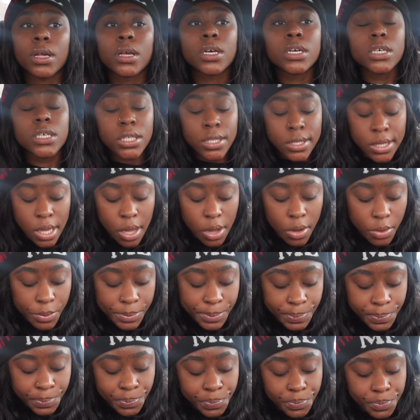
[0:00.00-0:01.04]
So
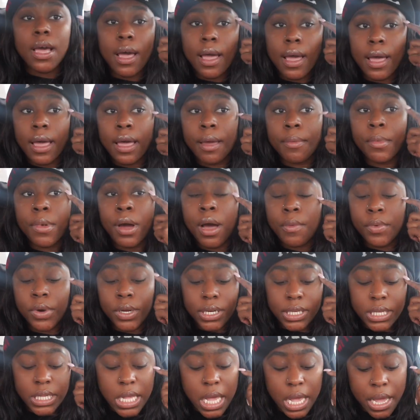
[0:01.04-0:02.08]
I want
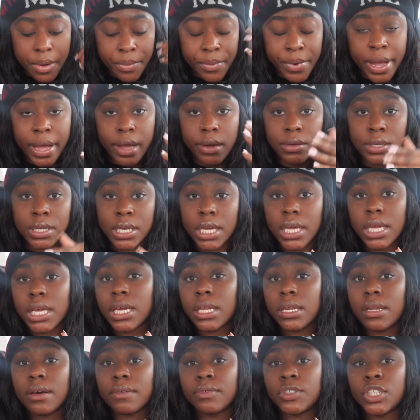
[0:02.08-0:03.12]
to say around the
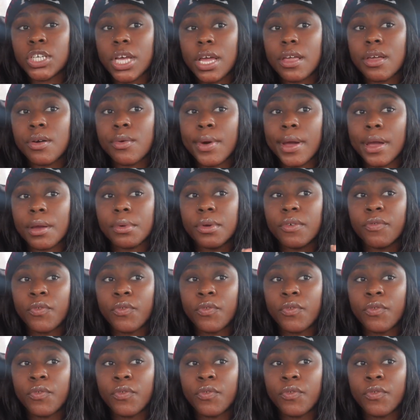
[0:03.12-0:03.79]
end of January,